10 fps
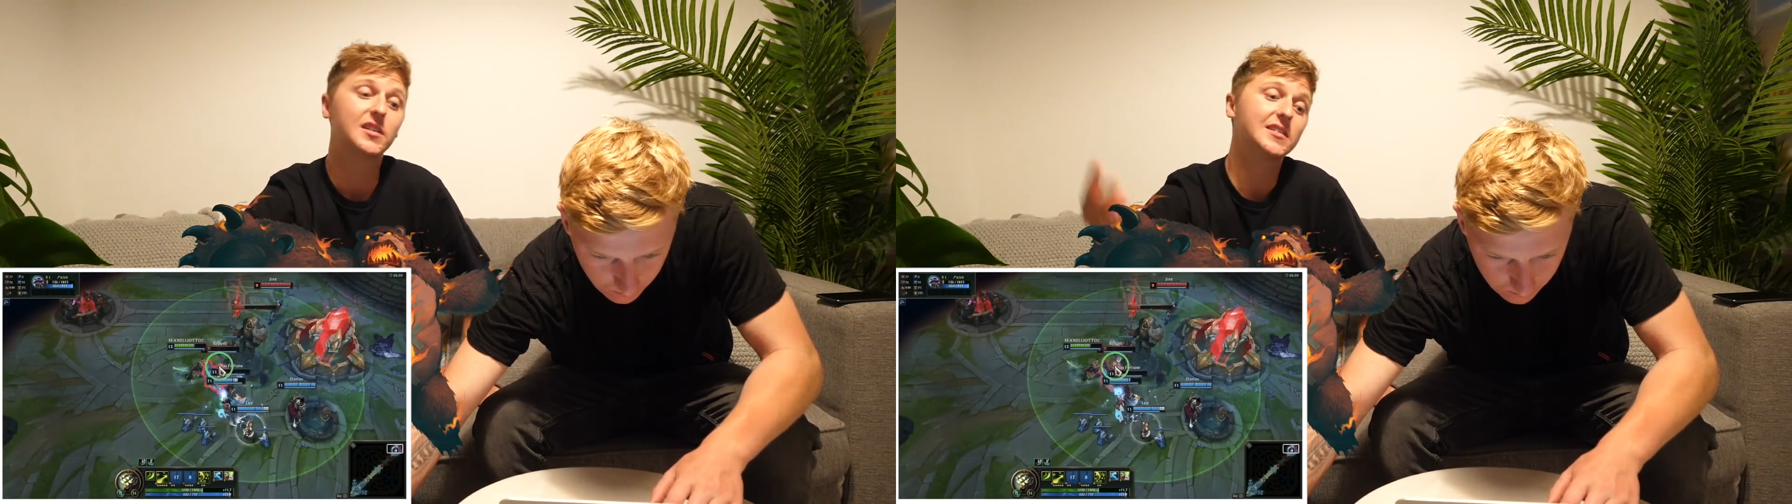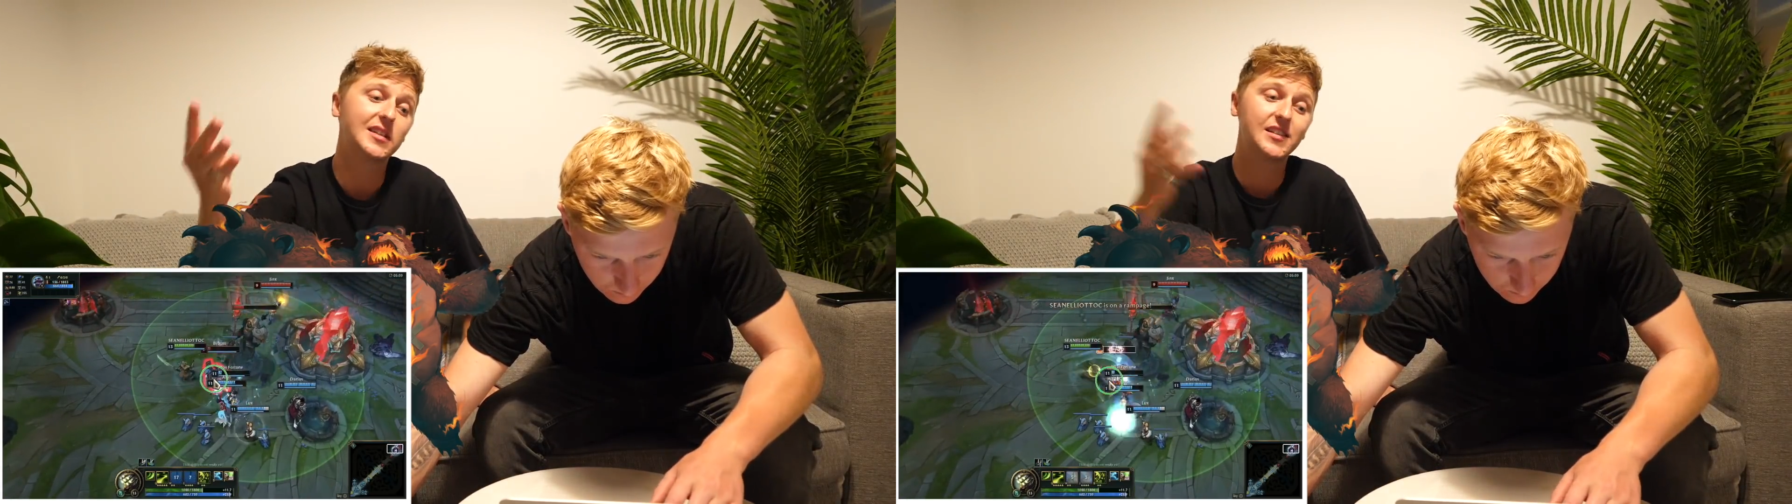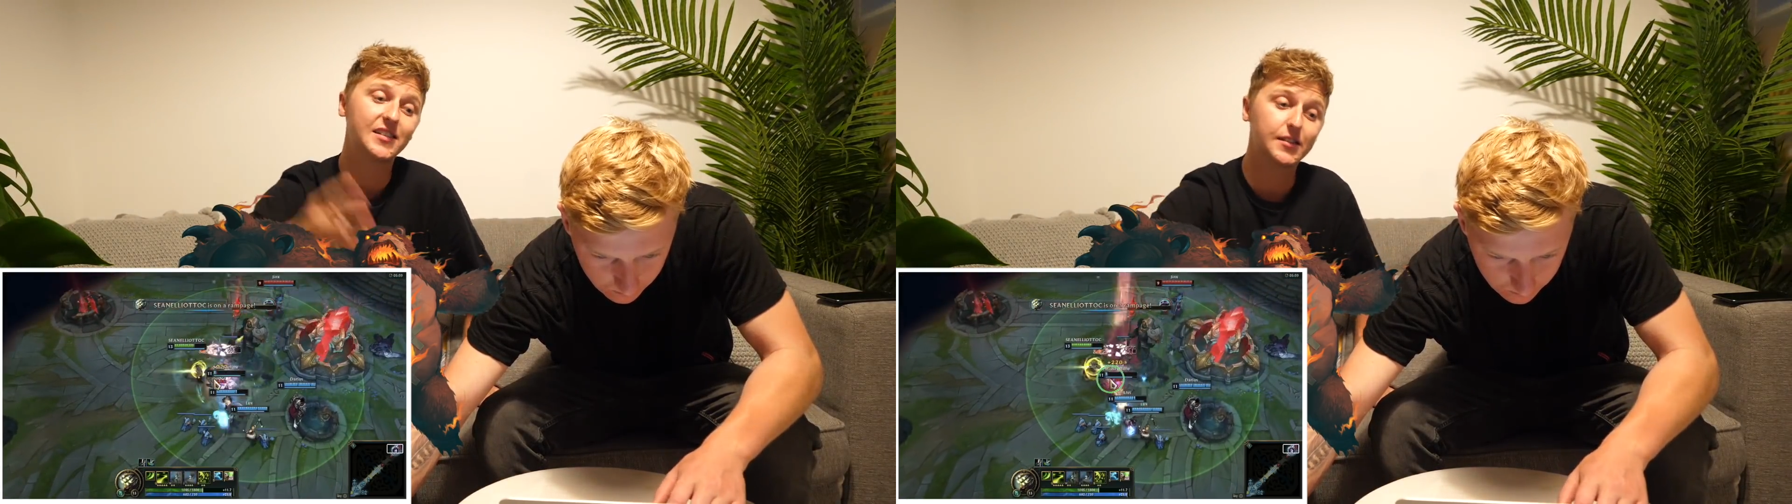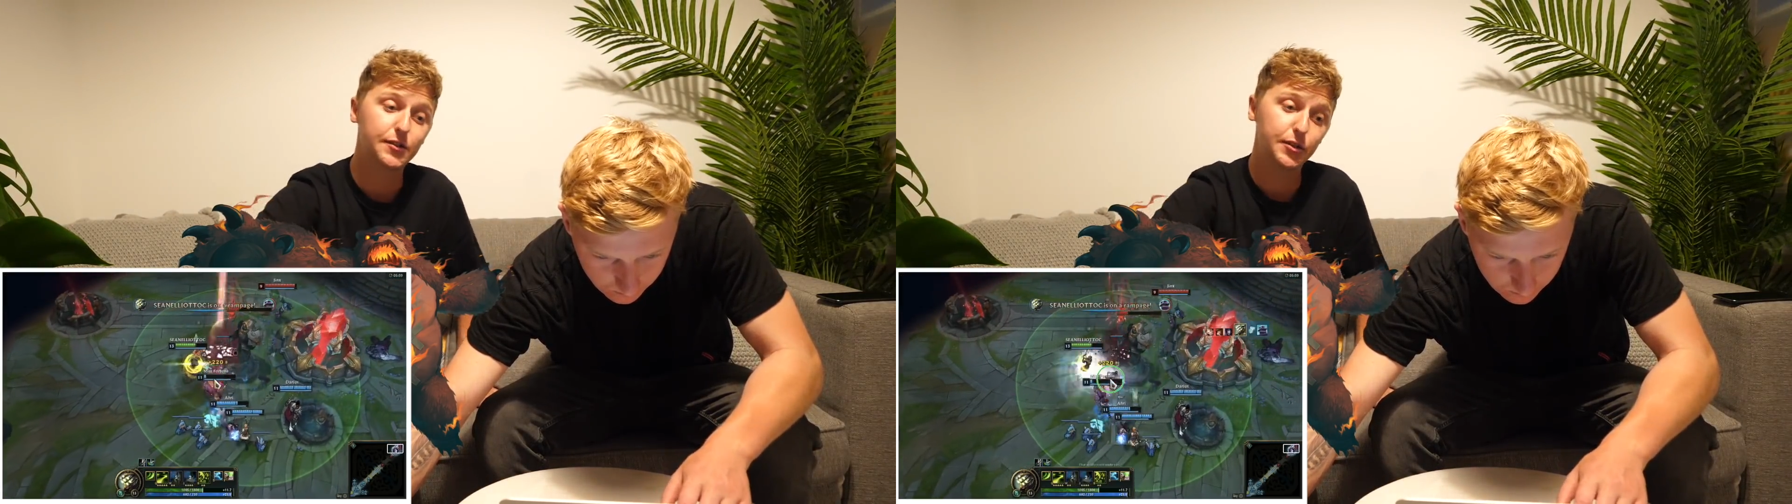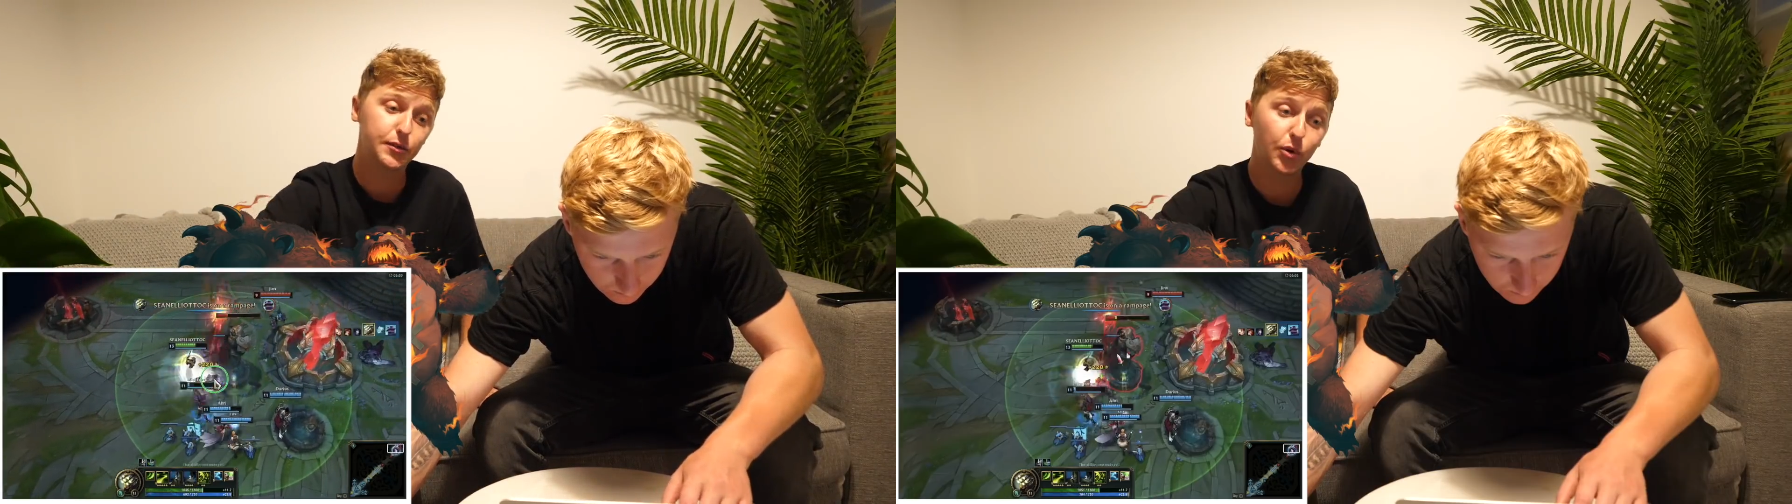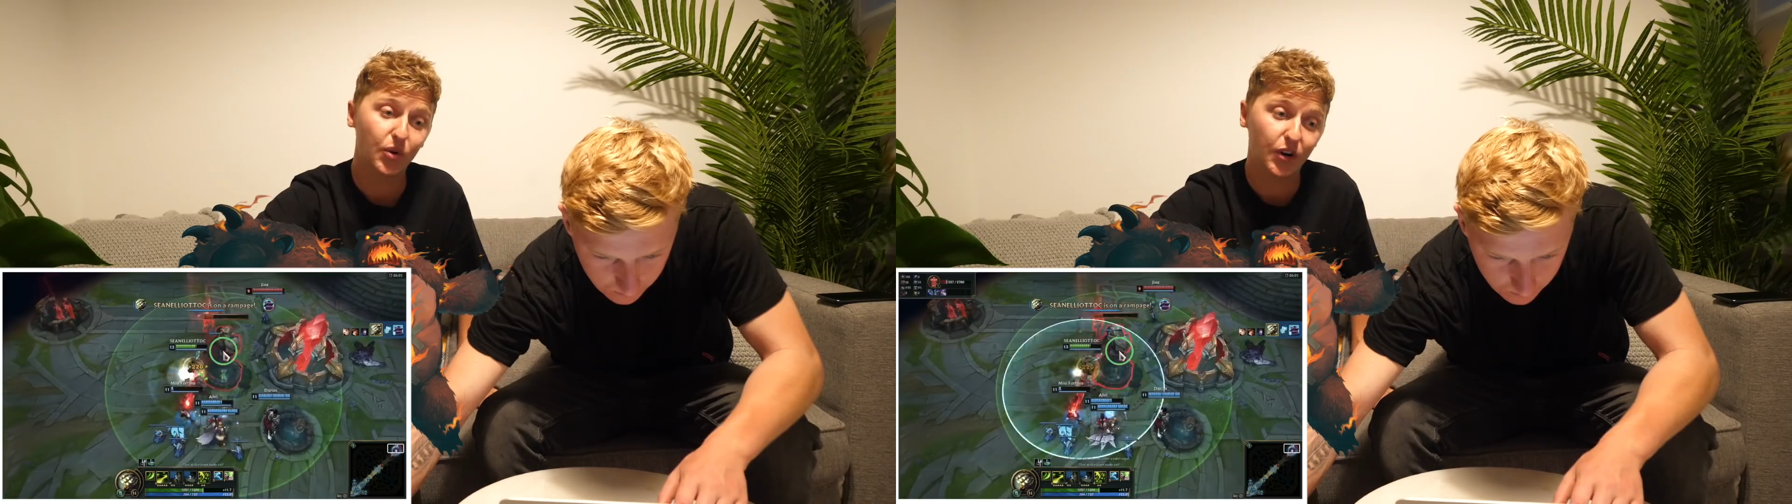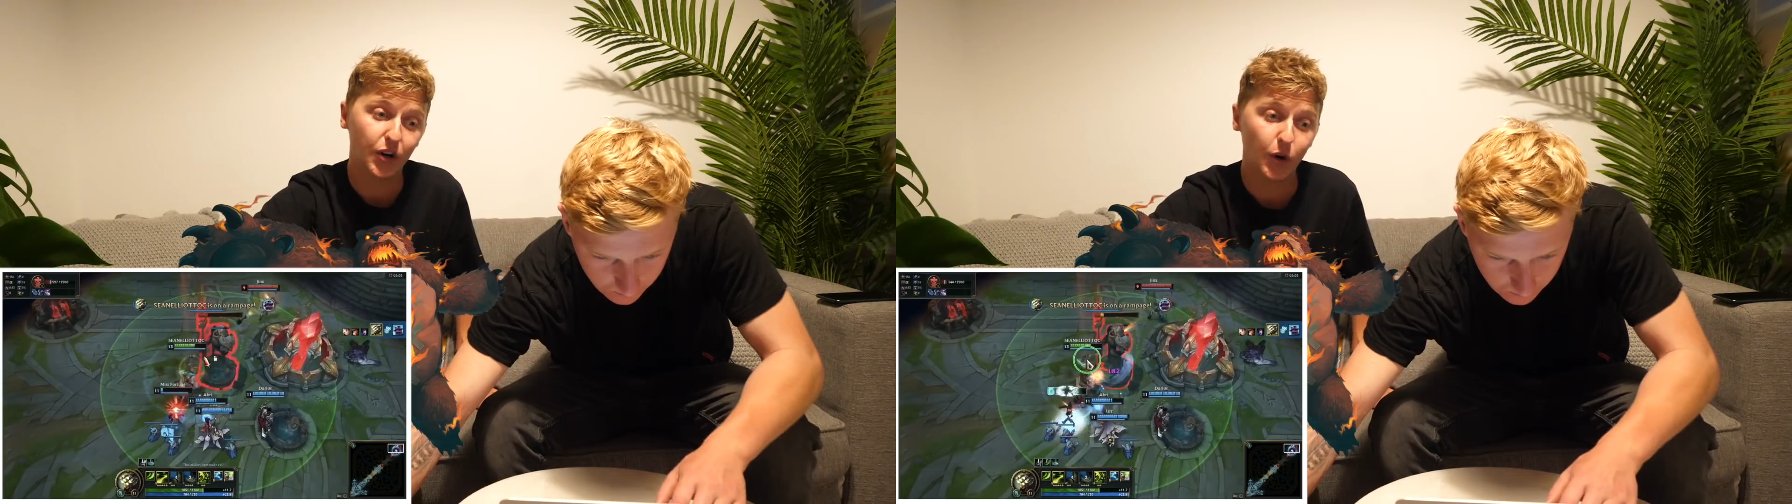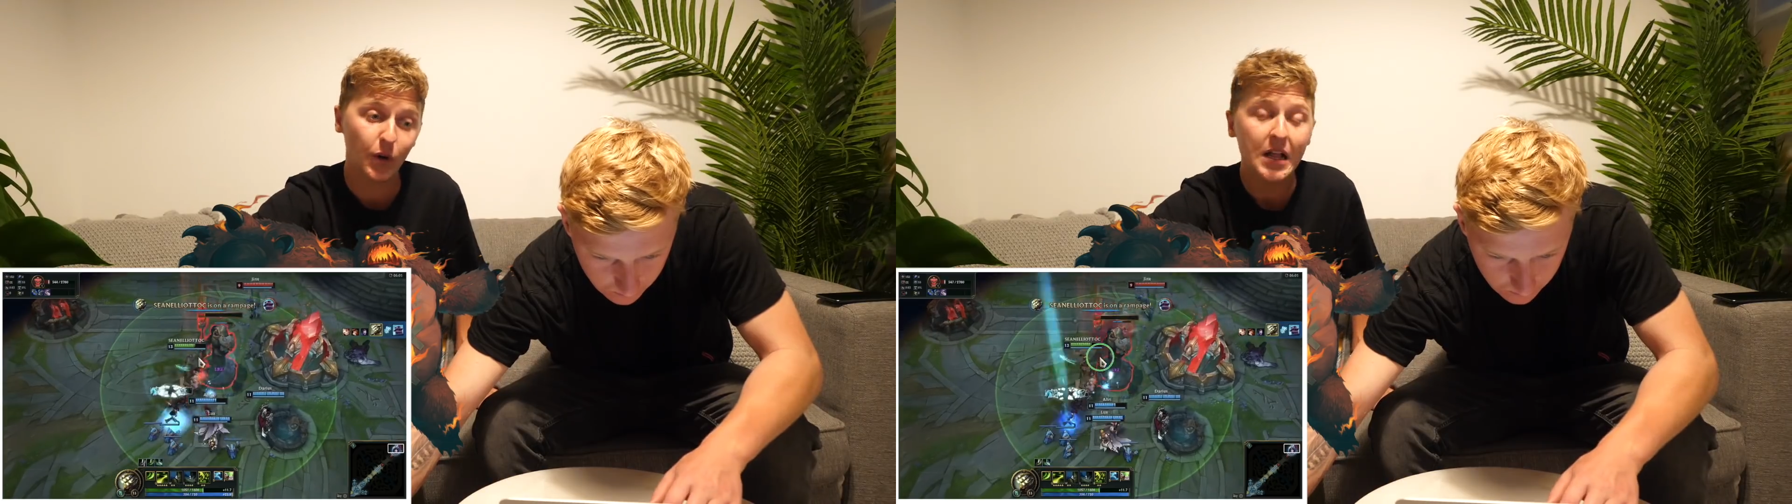because this is a
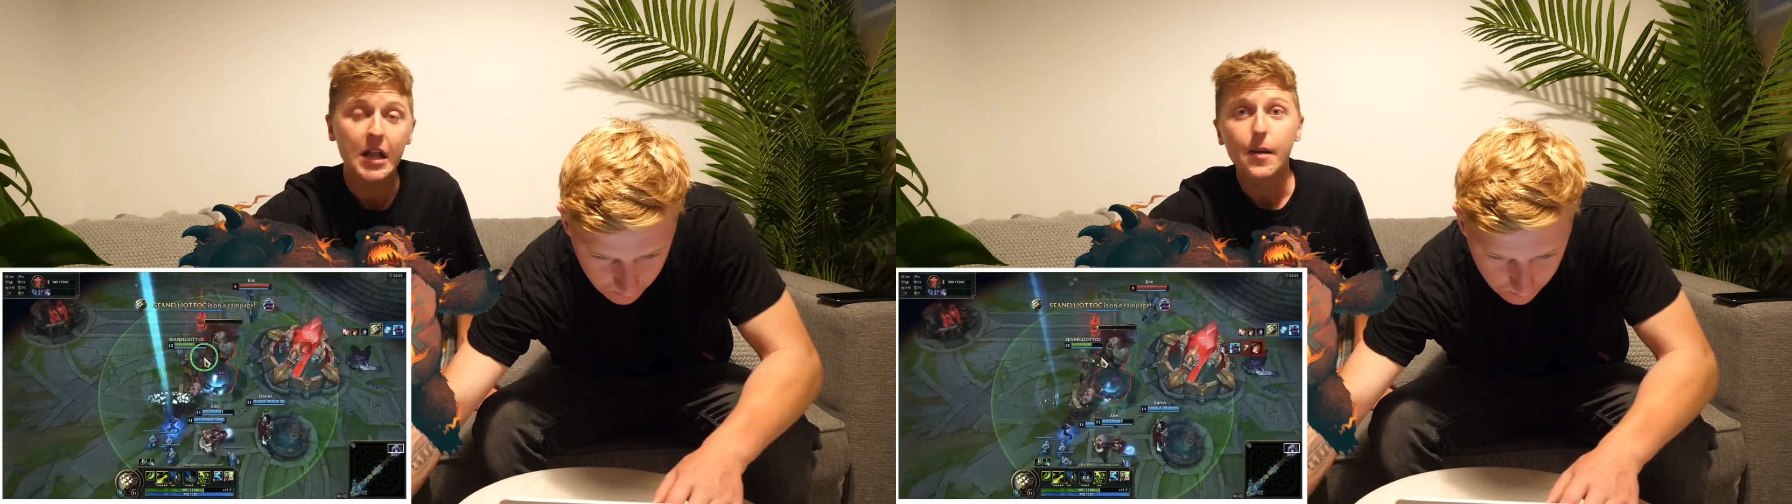tutorial.